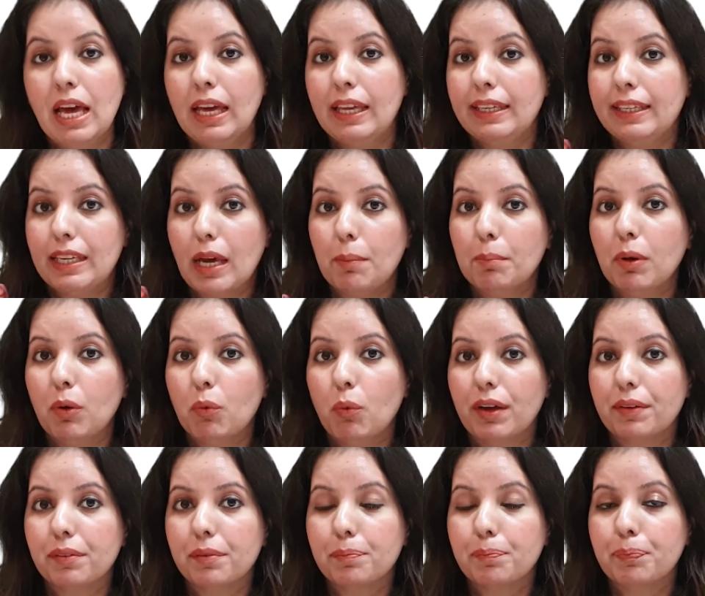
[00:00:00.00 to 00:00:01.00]
Number
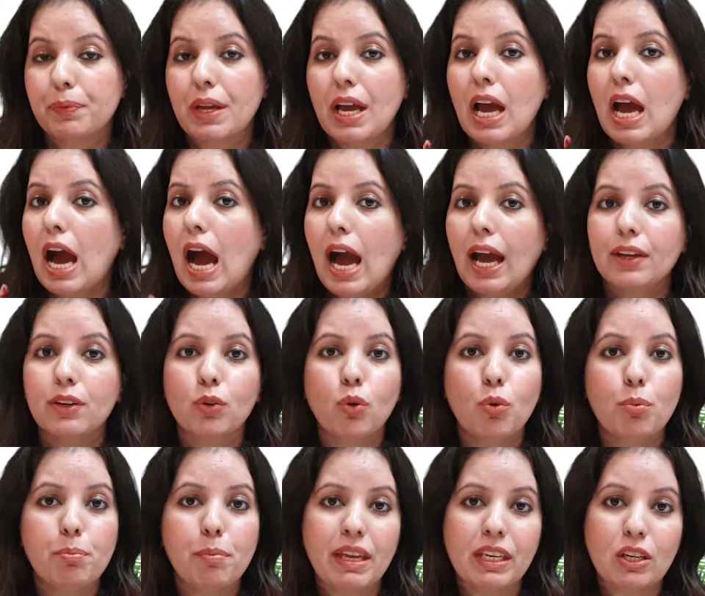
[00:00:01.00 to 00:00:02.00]
one, I know
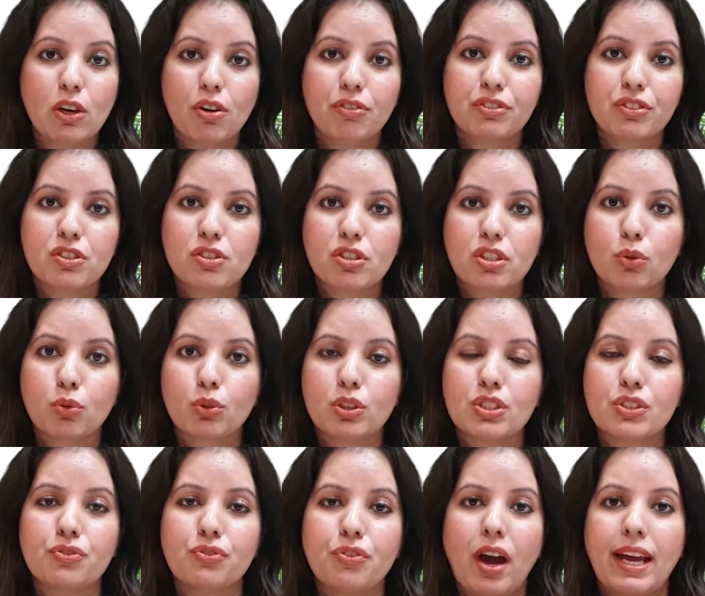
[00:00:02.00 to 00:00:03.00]
many of the
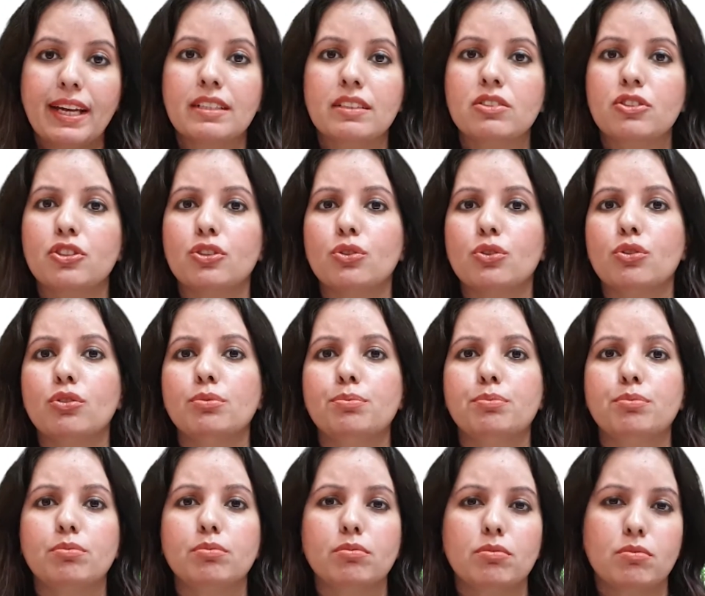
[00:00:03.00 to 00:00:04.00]
students find,
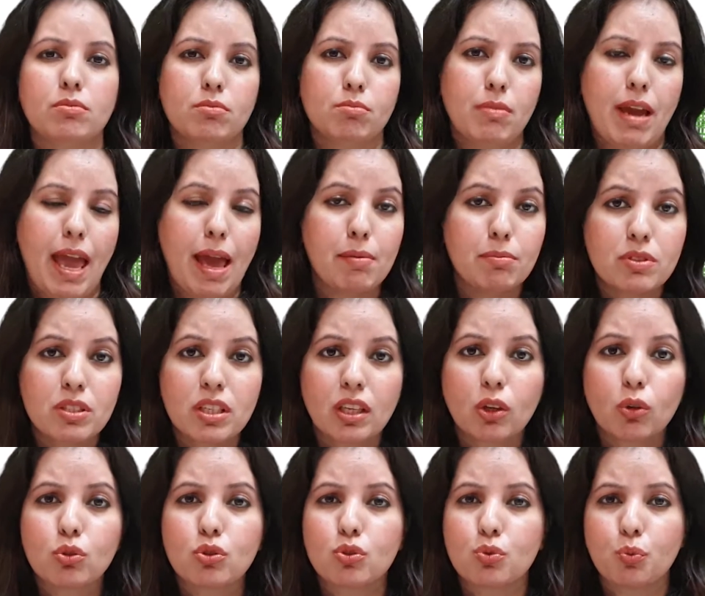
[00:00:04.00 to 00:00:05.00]

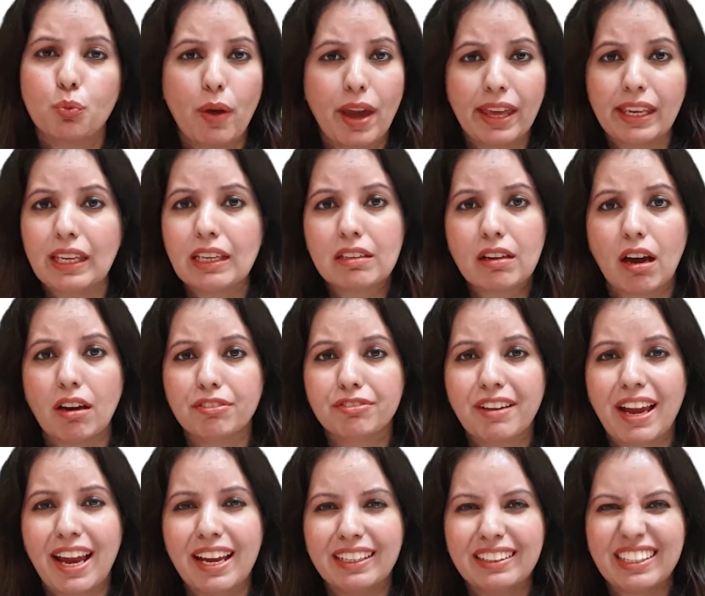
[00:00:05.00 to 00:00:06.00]
MCQs very tough
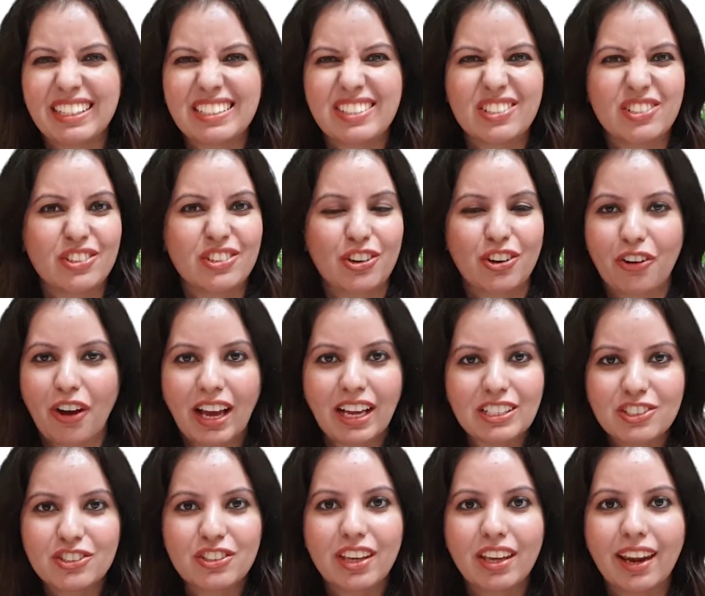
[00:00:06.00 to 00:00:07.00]
and they
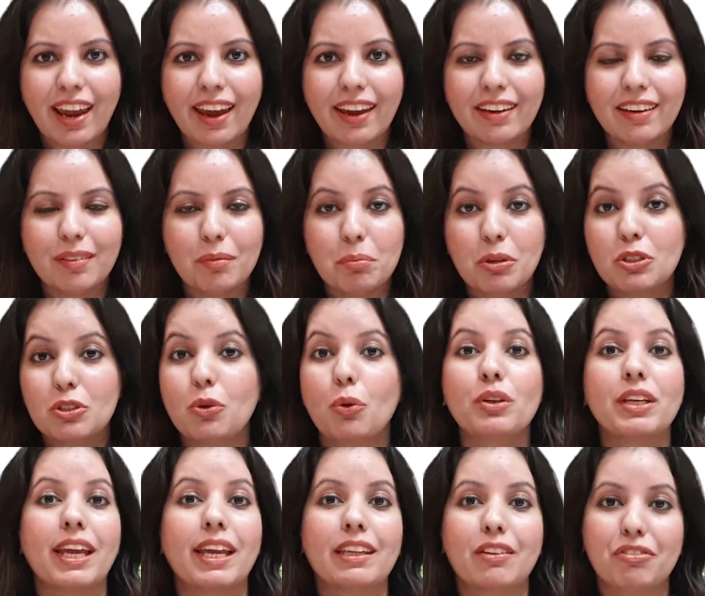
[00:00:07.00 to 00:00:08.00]
scratch their head but
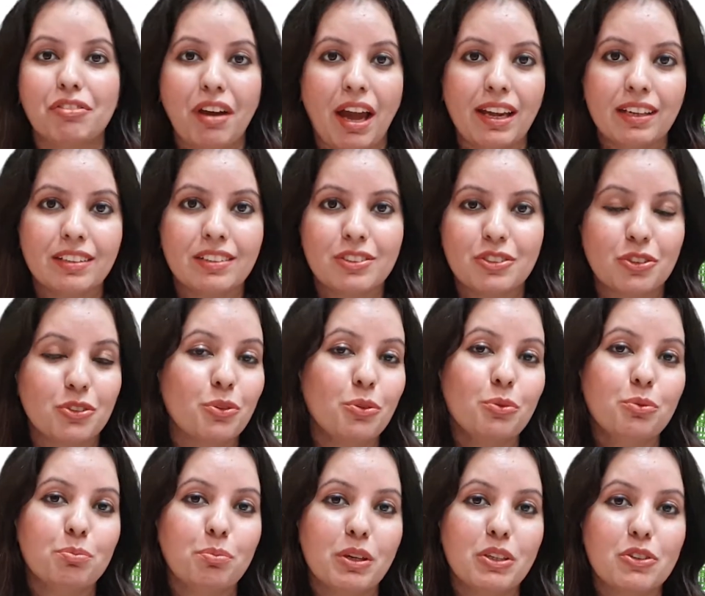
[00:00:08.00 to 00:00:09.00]
don't get
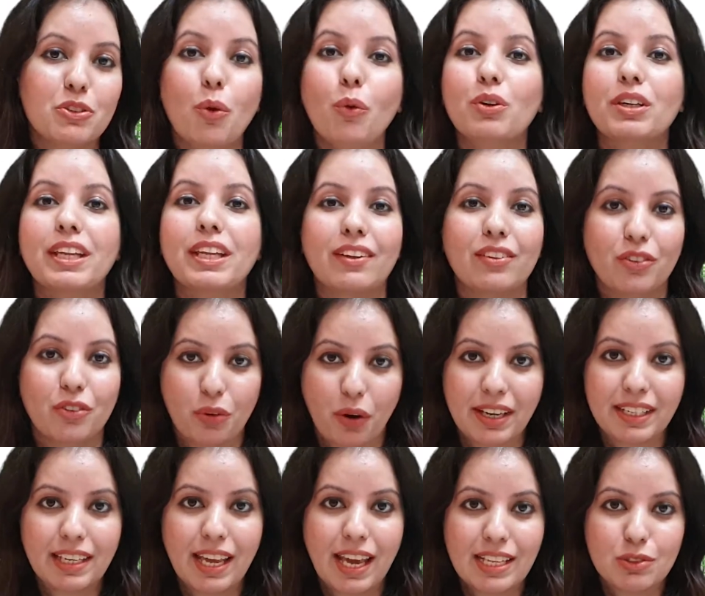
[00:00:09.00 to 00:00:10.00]
but don't get the
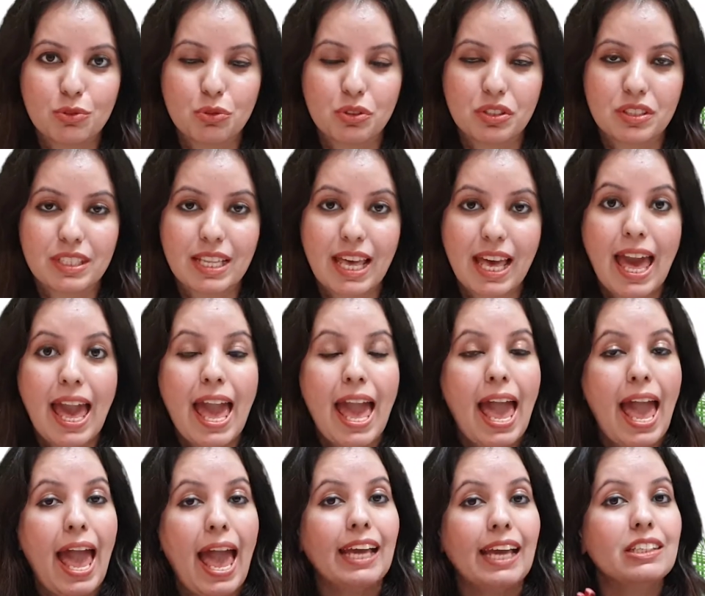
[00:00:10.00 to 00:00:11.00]
right answers.
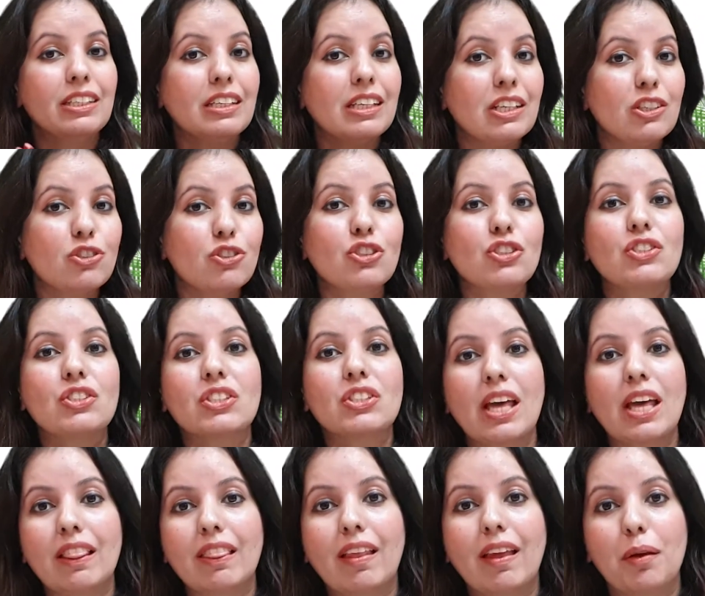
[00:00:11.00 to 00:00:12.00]
And teachers
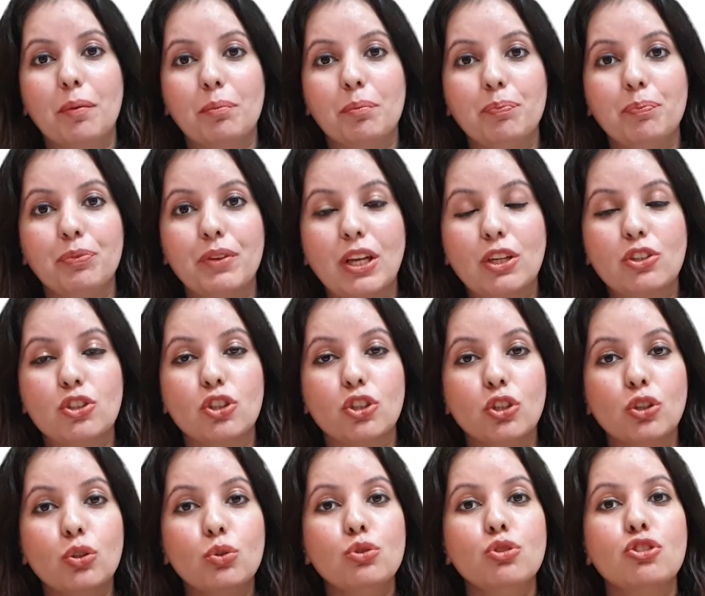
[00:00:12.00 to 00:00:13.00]
tell them that
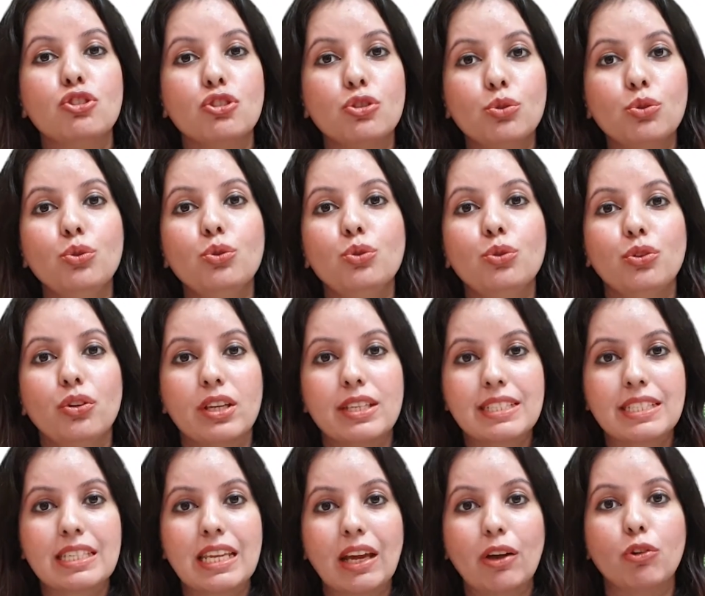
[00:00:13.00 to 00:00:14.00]
you do
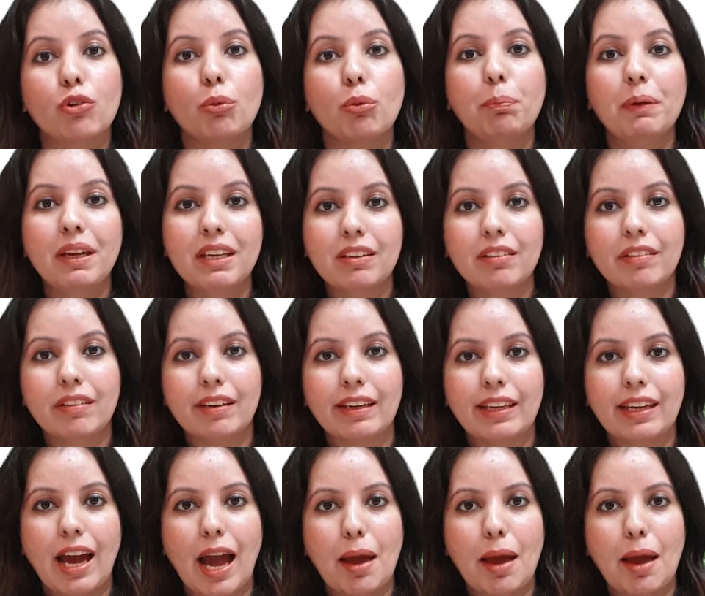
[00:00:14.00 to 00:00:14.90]
listening repeatedly.